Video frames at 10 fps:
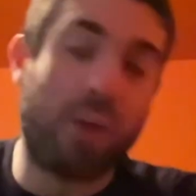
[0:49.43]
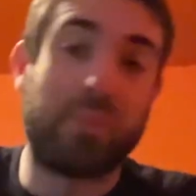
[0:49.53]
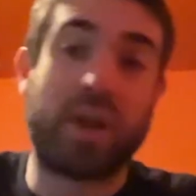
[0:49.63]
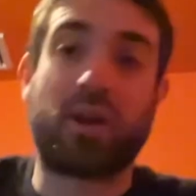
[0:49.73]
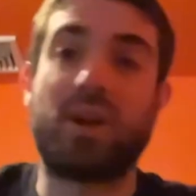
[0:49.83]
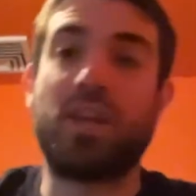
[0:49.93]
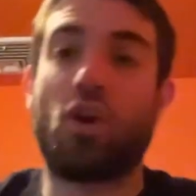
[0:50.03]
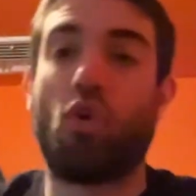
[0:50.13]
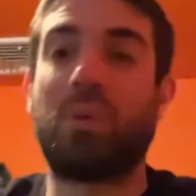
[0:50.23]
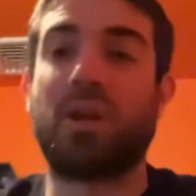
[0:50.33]
But I already
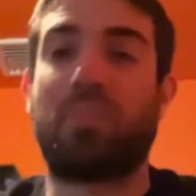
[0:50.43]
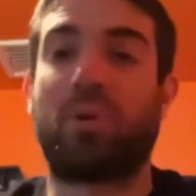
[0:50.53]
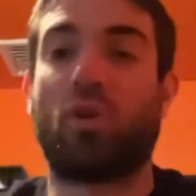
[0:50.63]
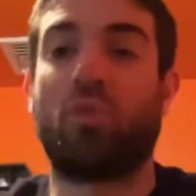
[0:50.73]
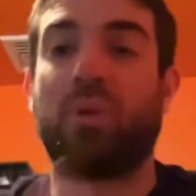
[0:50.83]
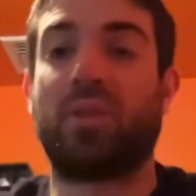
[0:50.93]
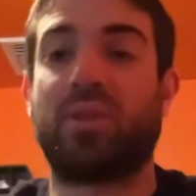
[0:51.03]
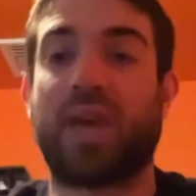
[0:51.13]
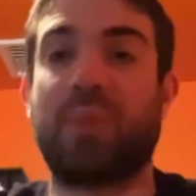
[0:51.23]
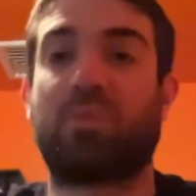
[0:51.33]
opened up a little bit of the
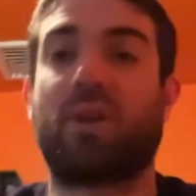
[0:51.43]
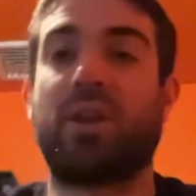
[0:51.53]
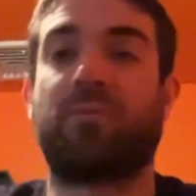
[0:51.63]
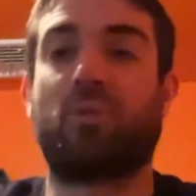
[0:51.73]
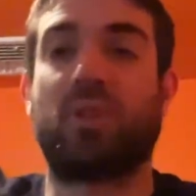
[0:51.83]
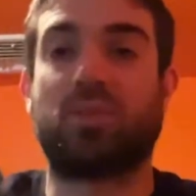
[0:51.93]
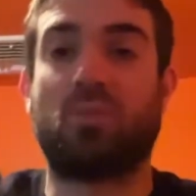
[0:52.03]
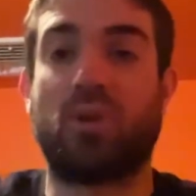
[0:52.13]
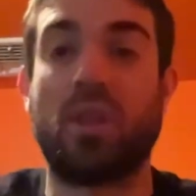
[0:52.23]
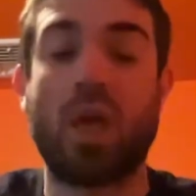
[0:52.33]
tape already for this
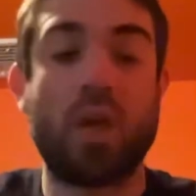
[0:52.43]
one.